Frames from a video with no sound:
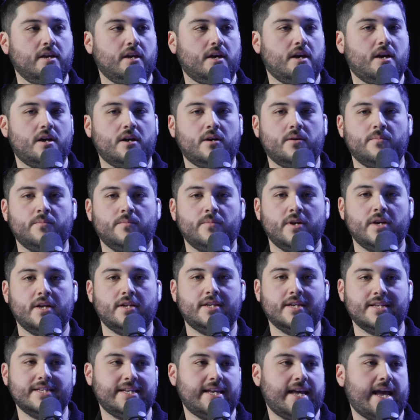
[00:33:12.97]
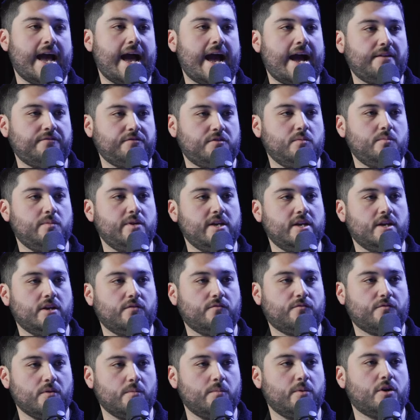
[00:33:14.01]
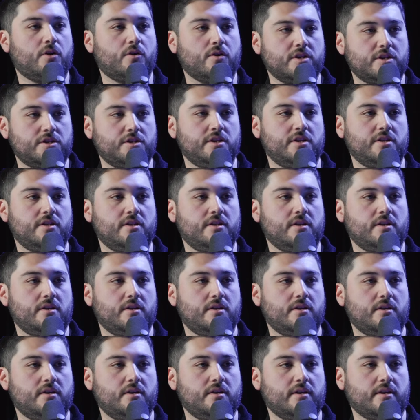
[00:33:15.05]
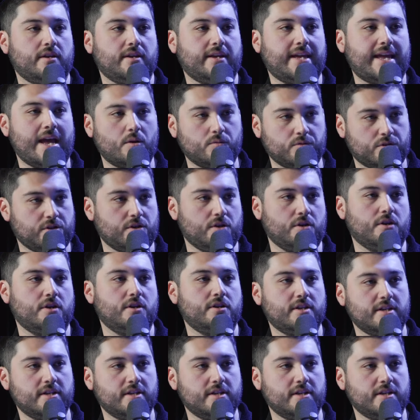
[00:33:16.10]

um, does it have to be from a Christian counselor?